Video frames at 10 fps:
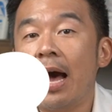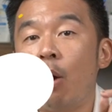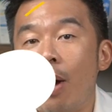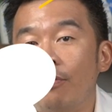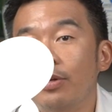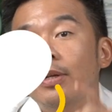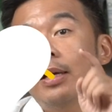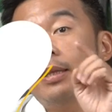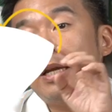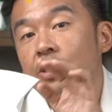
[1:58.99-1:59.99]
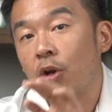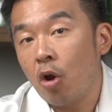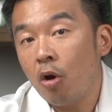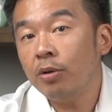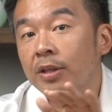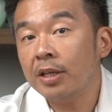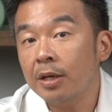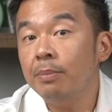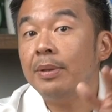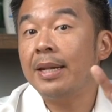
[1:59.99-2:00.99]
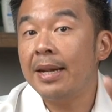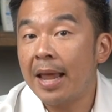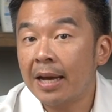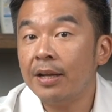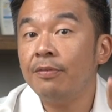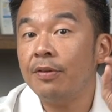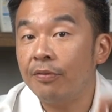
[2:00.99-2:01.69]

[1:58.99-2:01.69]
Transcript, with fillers: However, there's long-term negative